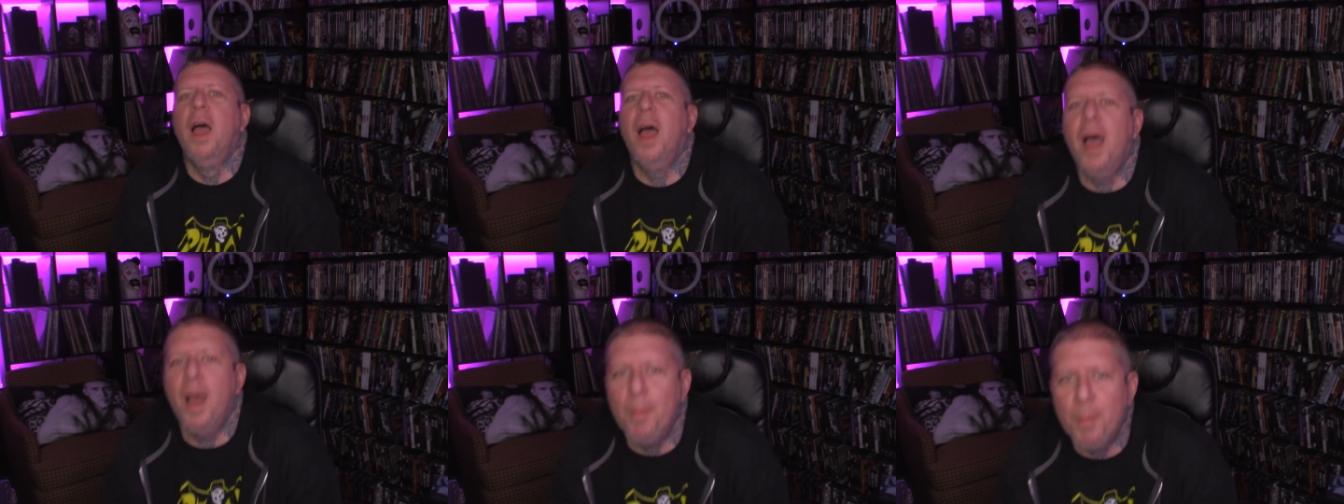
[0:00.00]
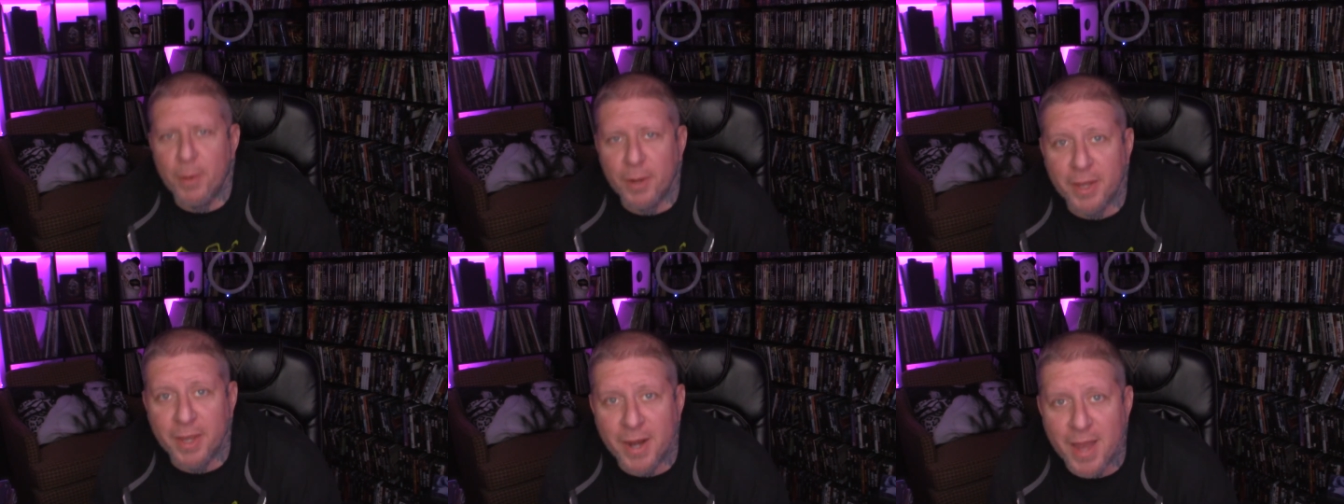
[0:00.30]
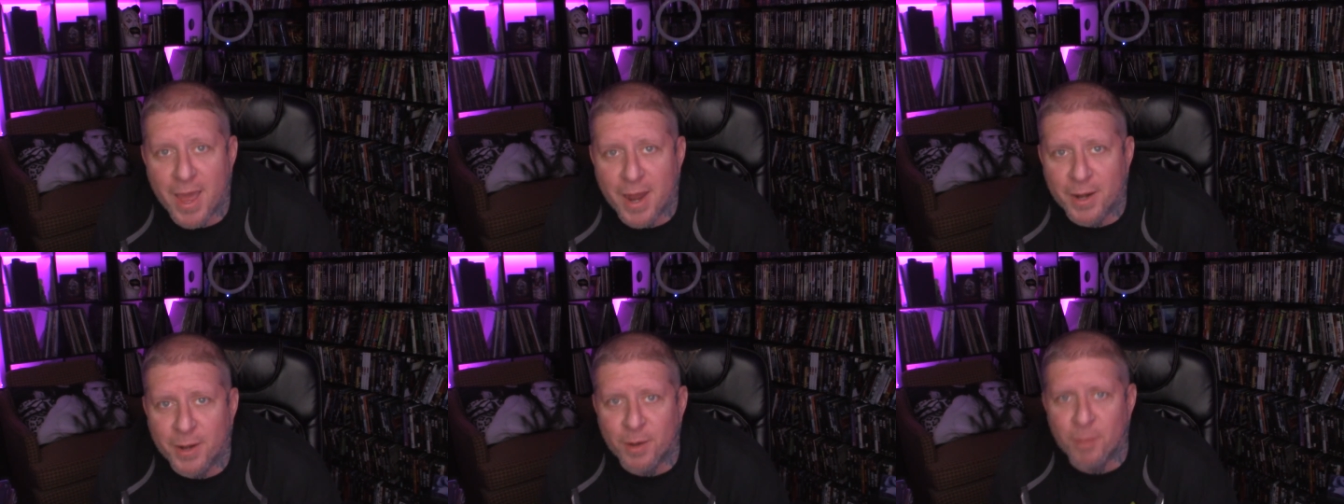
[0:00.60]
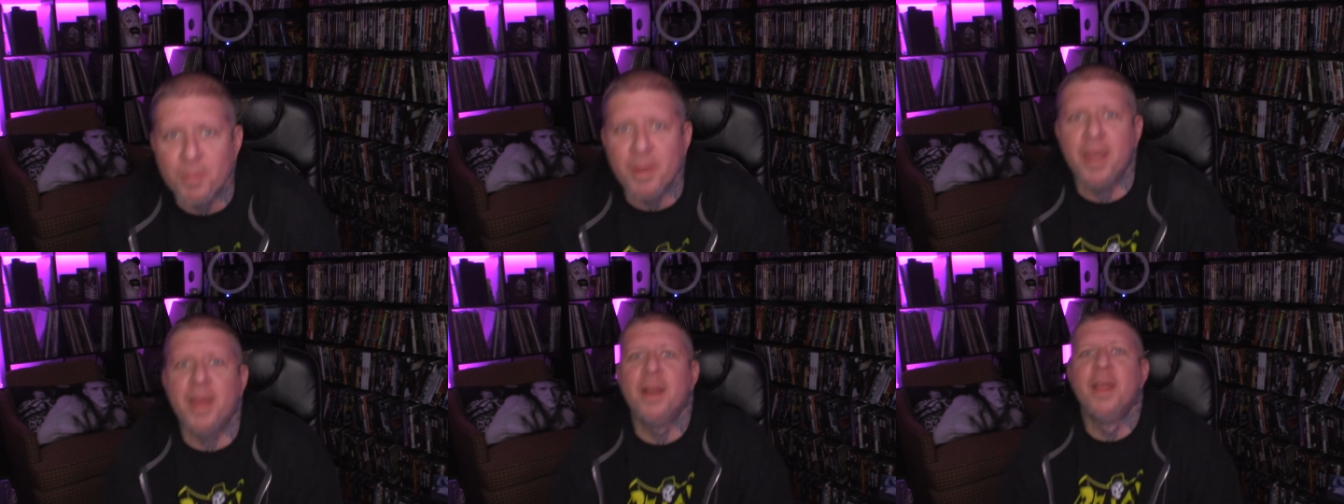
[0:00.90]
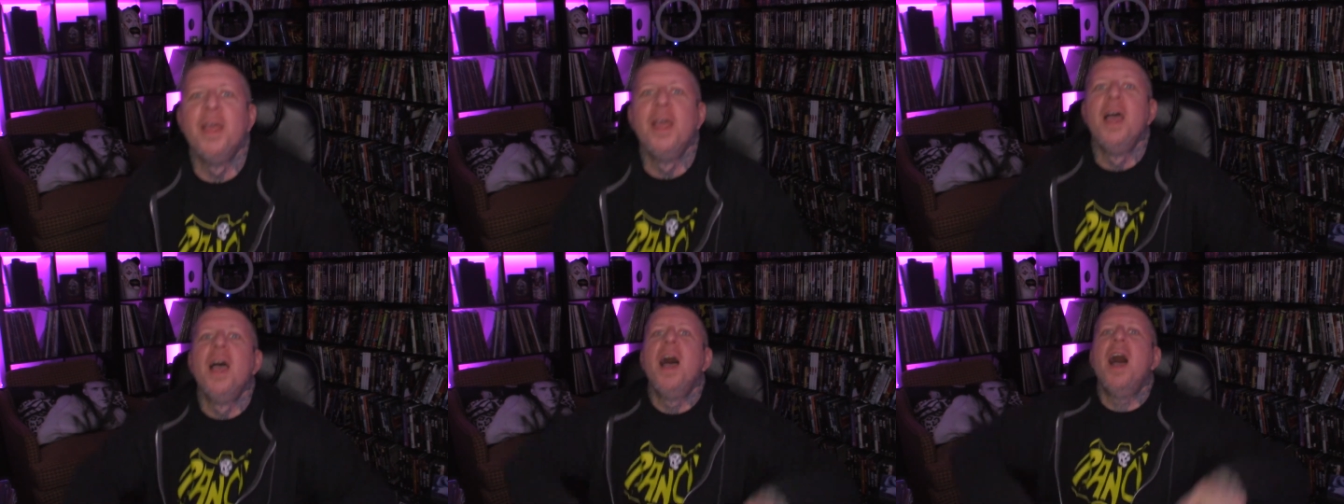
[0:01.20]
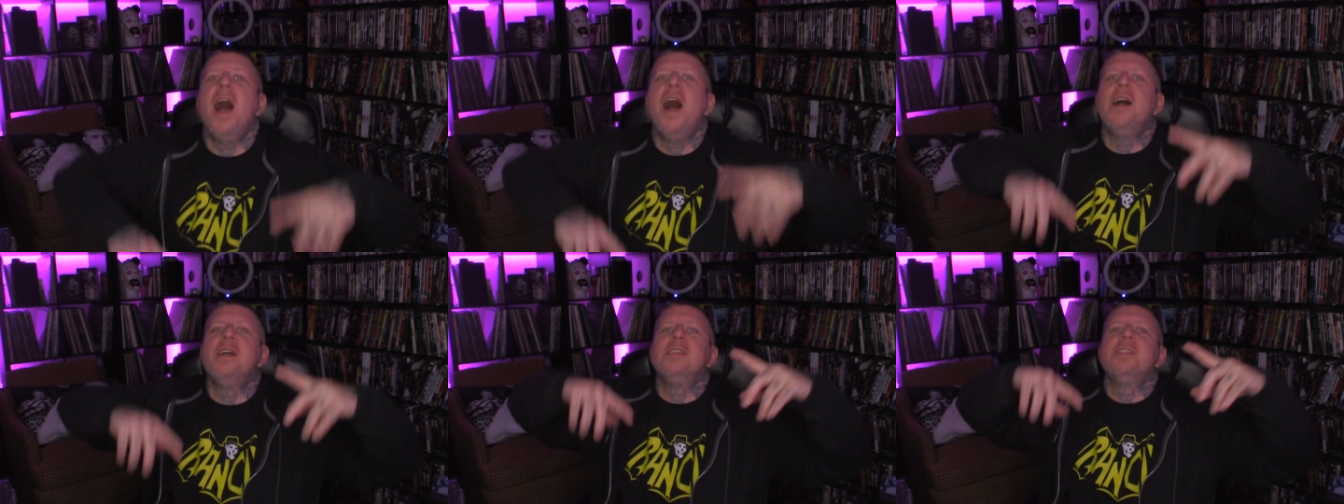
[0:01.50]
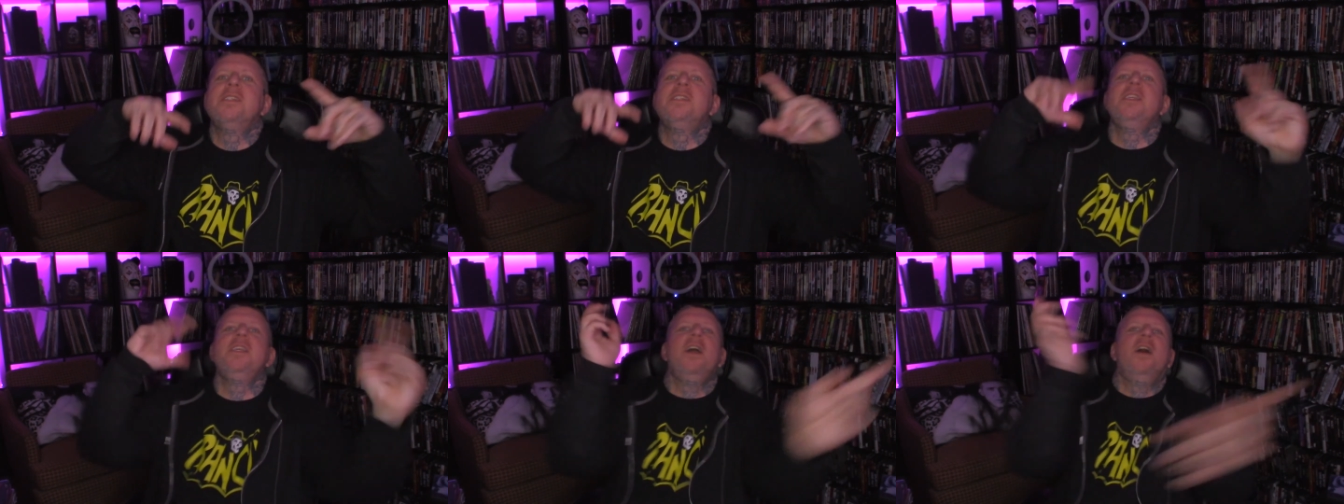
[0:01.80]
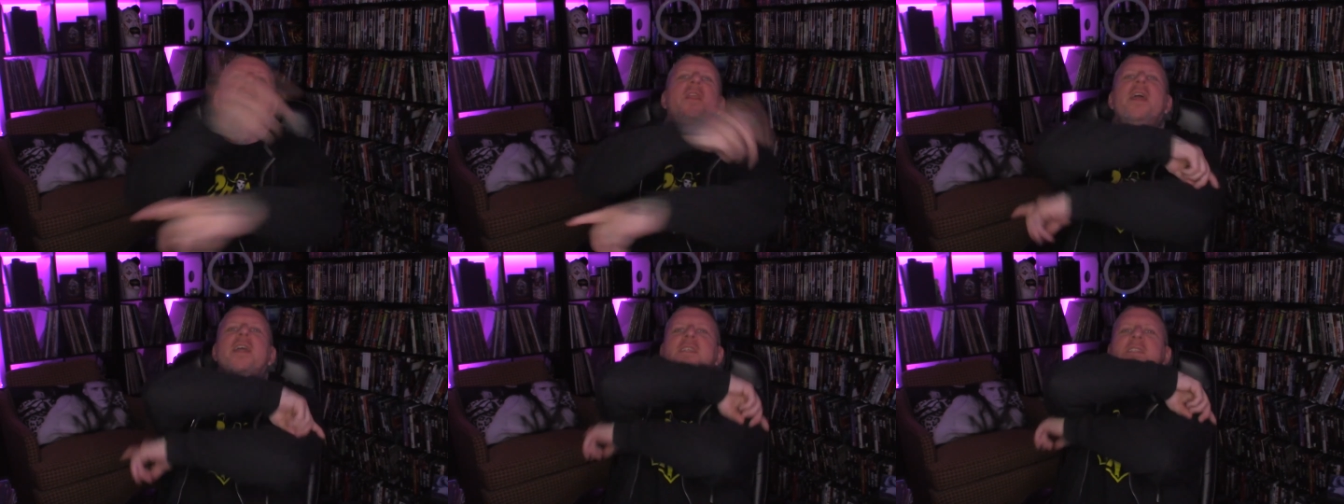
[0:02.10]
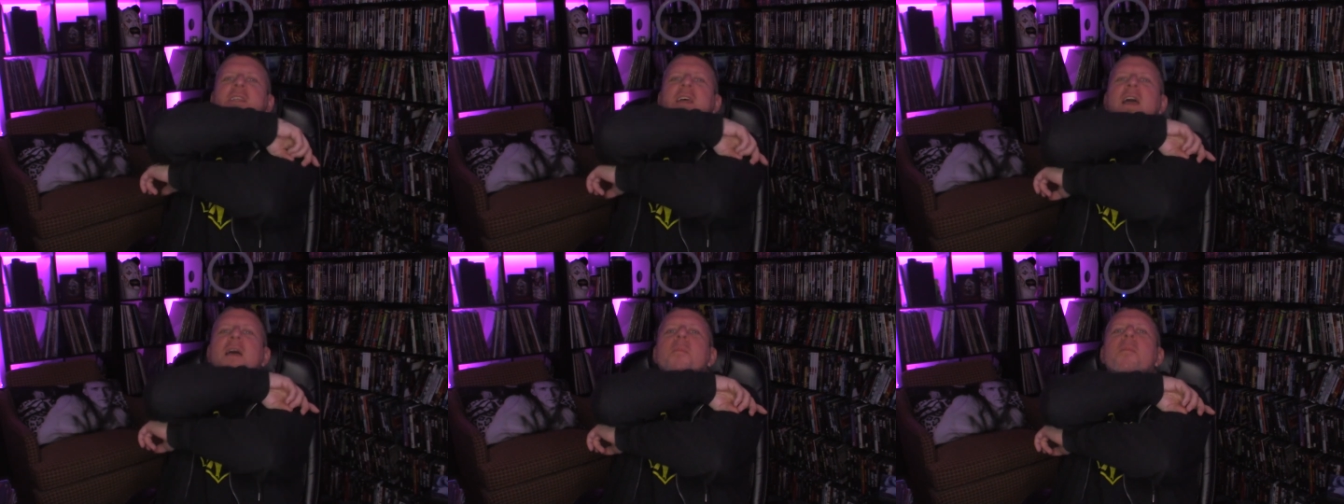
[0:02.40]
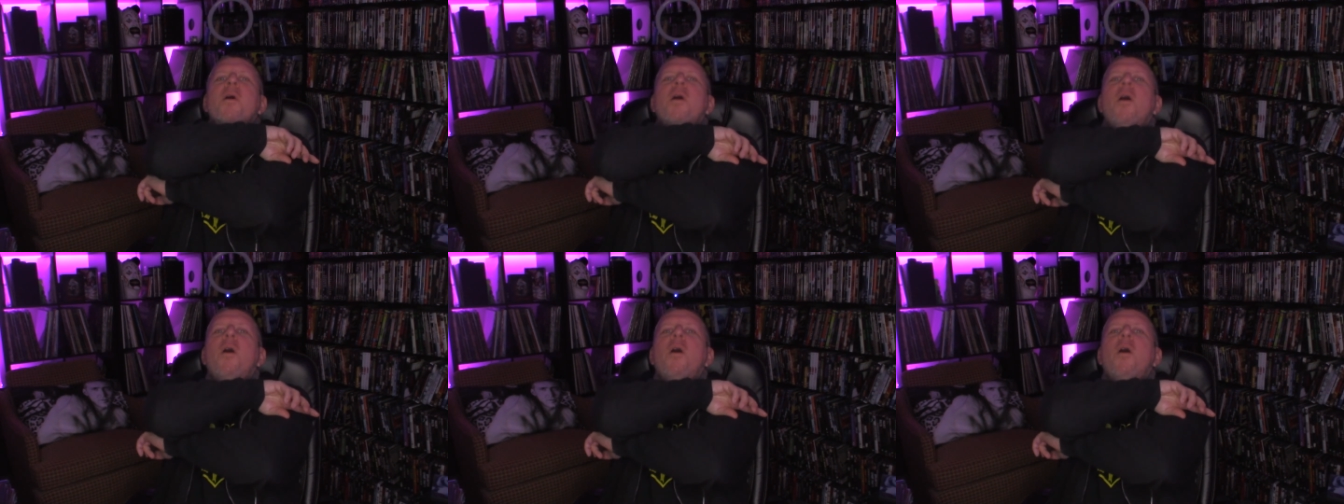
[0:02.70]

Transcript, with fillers: I'm gonna get out of here, man. I'll see y'all next time.